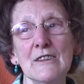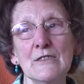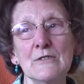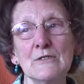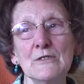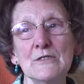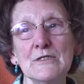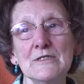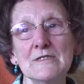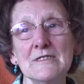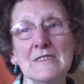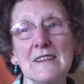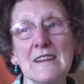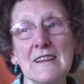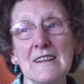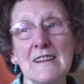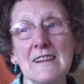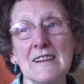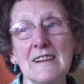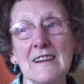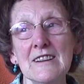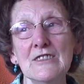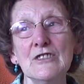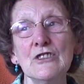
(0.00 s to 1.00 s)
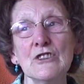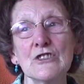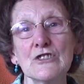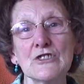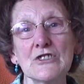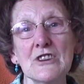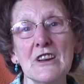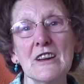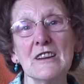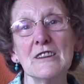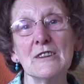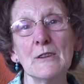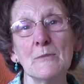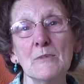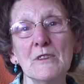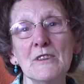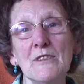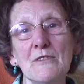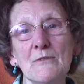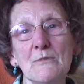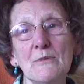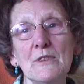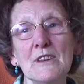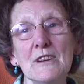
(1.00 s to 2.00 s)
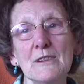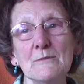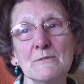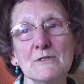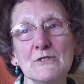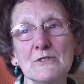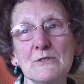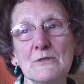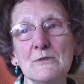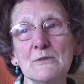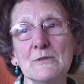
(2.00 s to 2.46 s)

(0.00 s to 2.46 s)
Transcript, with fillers: I could understand a bit of where I was